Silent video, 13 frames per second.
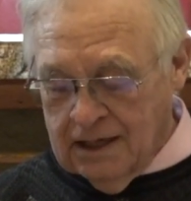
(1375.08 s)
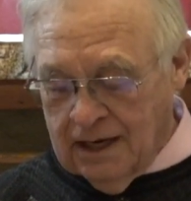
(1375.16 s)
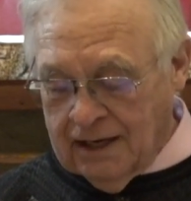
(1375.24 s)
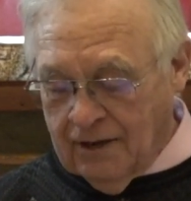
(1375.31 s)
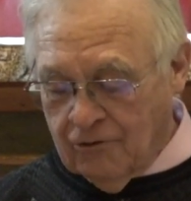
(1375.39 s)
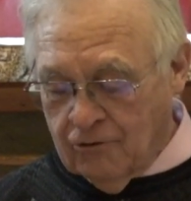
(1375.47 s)

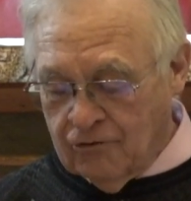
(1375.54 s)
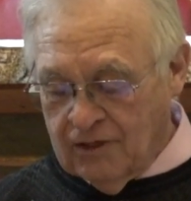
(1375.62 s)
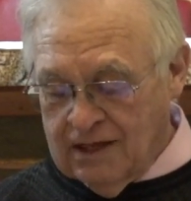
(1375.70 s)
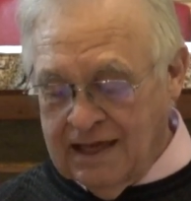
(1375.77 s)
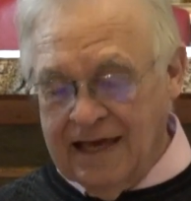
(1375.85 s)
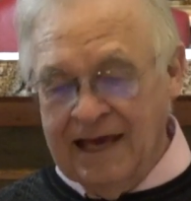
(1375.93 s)
Another
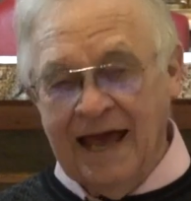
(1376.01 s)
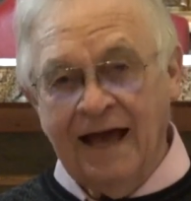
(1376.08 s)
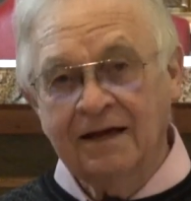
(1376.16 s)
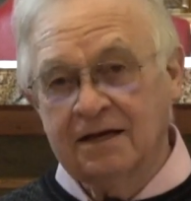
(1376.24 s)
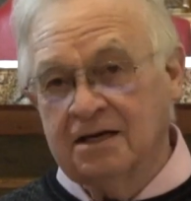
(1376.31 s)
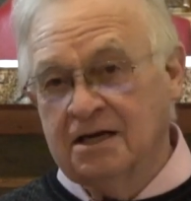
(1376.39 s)
thing, he
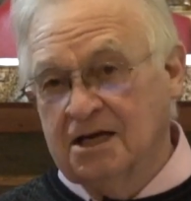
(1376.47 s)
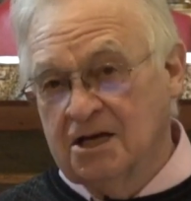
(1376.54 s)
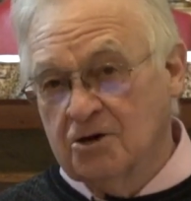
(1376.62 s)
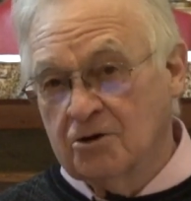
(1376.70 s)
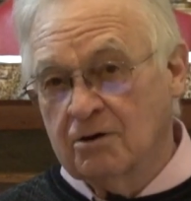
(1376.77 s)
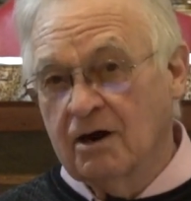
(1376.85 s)
added a
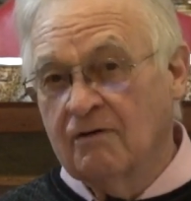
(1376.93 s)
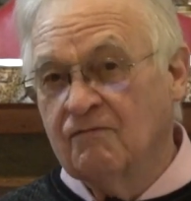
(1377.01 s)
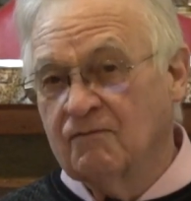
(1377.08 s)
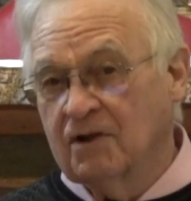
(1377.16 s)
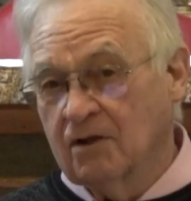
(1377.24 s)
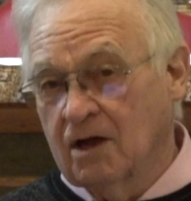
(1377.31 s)
year of
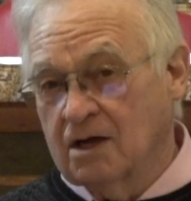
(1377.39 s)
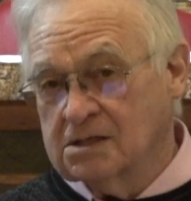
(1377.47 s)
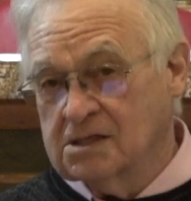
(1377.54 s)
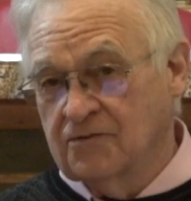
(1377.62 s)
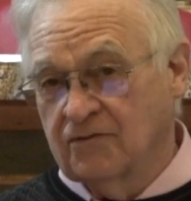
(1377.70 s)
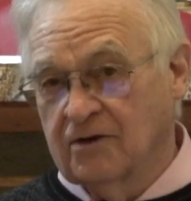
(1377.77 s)

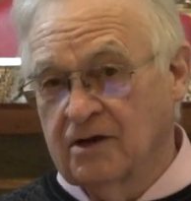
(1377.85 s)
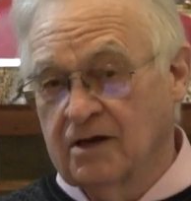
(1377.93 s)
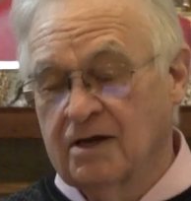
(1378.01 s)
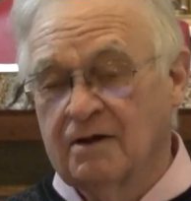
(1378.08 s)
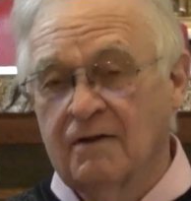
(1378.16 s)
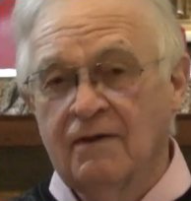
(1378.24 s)

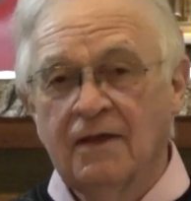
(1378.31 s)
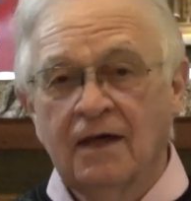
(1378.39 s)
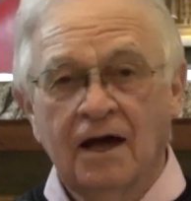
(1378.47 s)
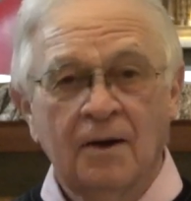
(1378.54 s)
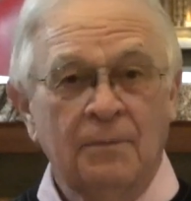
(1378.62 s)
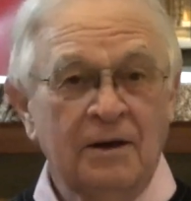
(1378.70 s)
philosophy.
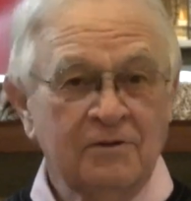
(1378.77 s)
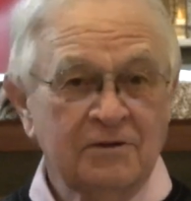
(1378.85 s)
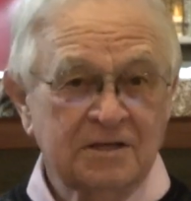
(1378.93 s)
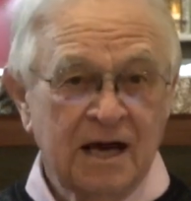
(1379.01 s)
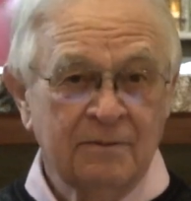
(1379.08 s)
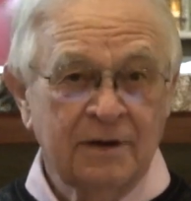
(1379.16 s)
Uh, by the
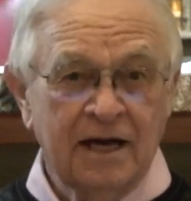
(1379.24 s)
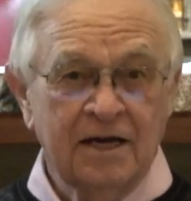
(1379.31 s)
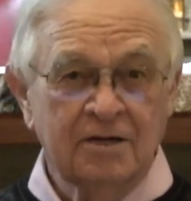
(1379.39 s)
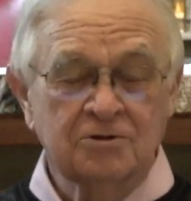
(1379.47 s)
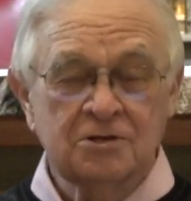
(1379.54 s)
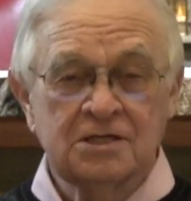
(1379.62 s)
time I
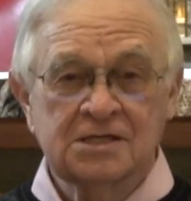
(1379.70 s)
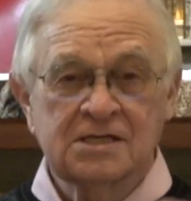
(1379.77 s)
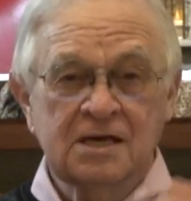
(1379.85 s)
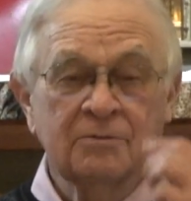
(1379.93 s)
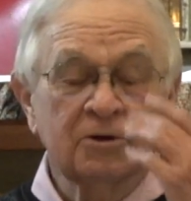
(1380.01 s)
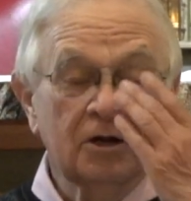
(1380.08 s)
entered the
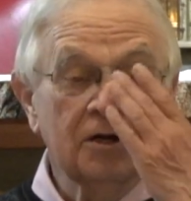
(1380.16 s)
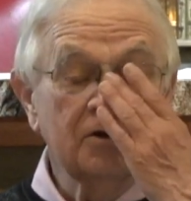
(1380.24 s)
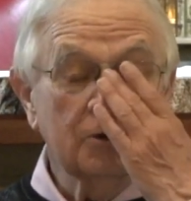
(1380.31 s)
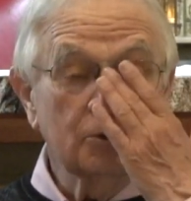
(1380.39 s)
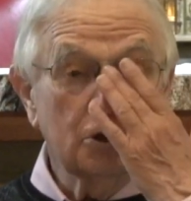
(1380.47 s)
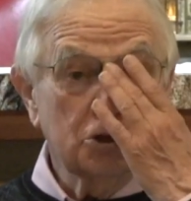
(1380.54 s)
seminary,
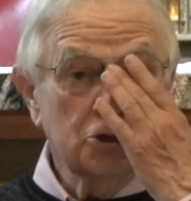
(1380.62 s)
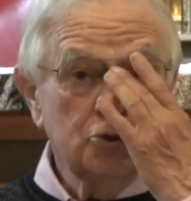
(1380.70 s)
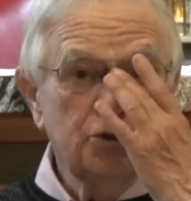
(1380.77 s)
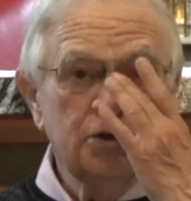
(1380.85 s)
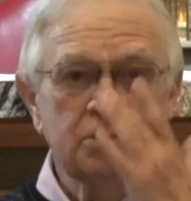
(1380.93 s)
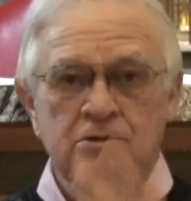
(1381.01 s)
there were
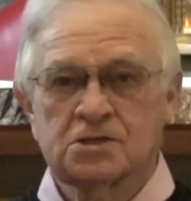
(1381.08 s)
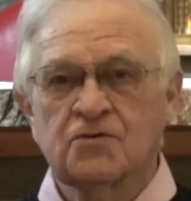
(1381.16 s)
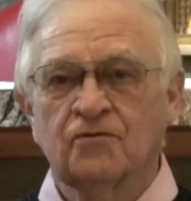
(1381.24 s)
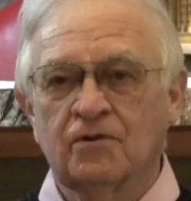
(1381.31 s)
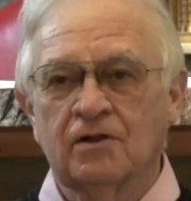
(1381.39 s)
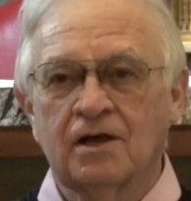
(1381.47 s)
two years
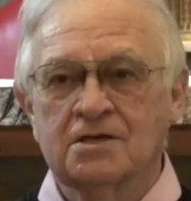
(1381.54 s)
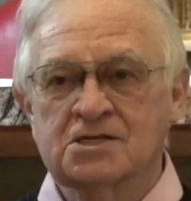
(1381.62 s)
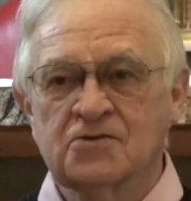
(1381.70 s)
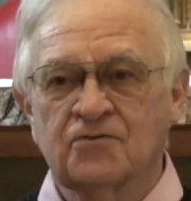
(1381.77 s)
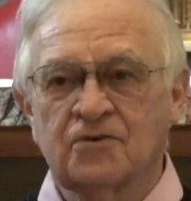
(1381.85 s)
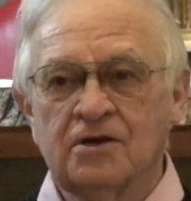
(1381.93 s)
of
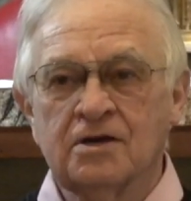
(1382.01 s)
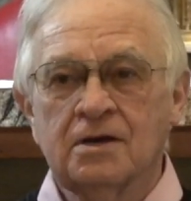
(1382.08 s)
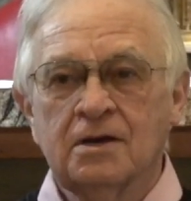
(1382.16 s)
philosophy